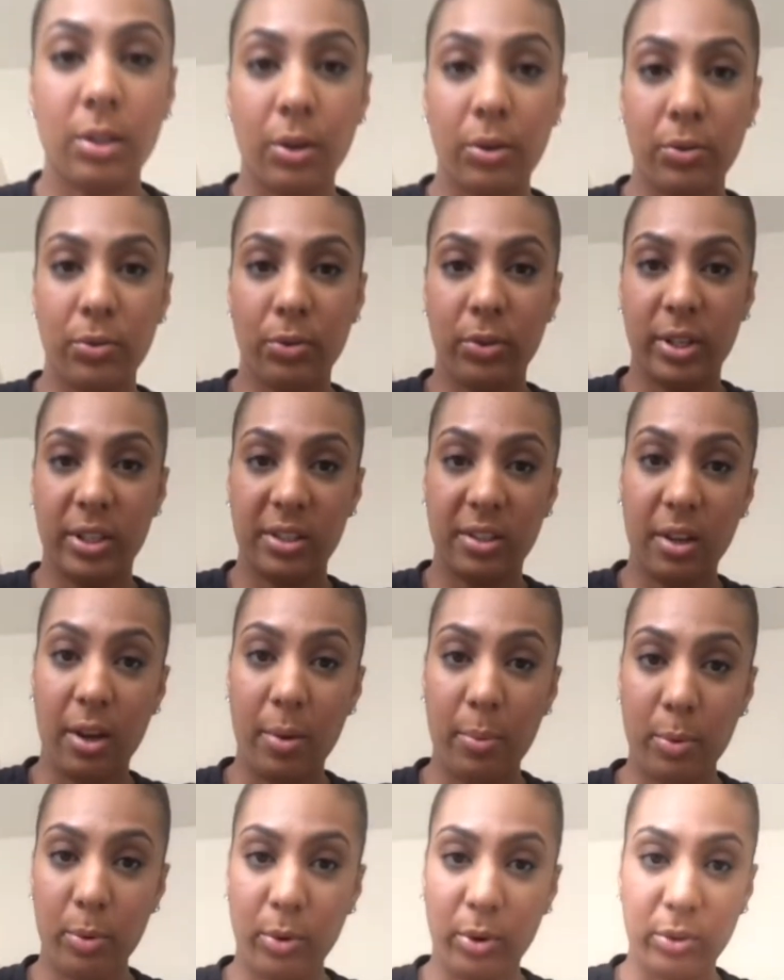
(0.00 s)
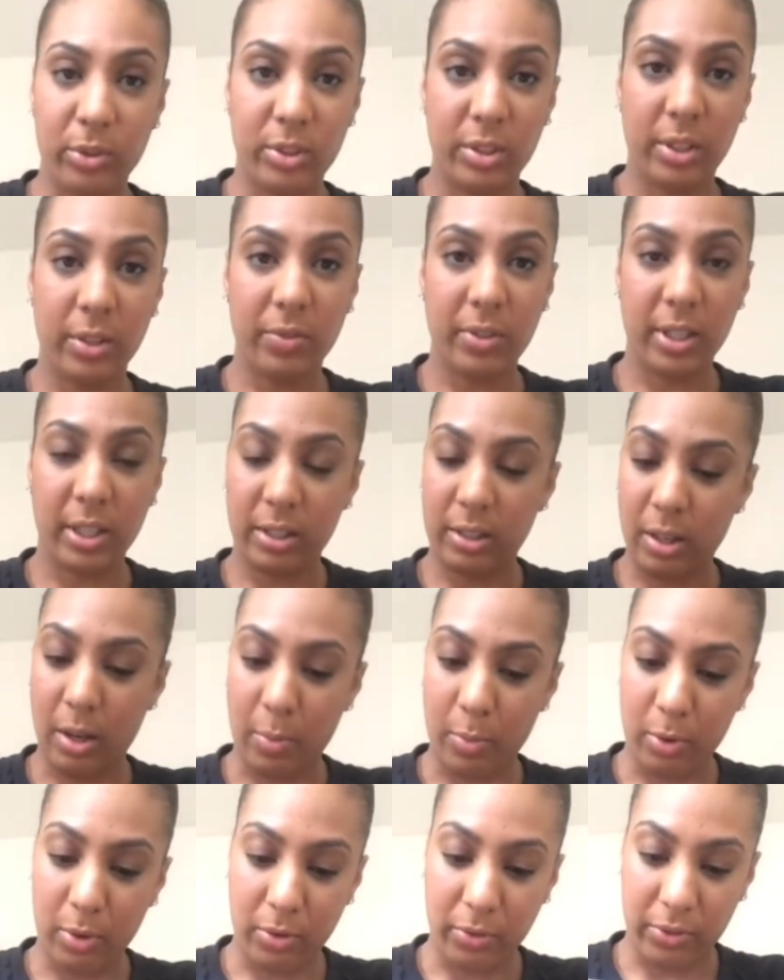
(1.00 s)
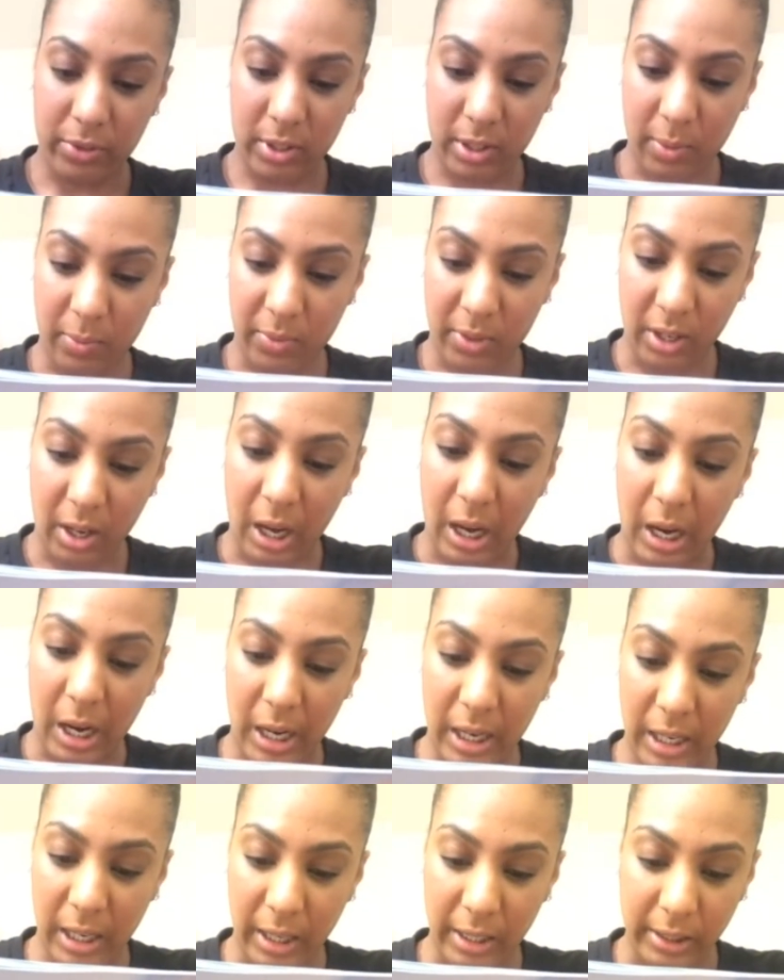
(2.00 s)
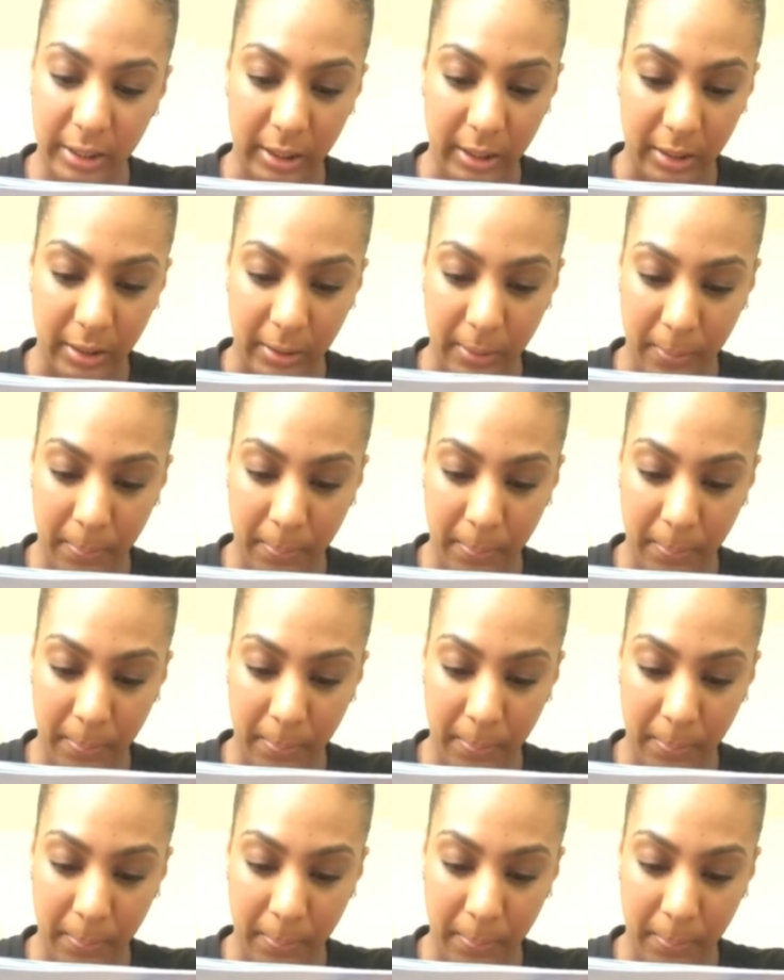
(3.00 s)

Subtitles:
for example, I'll just give you an example of something I highlighted.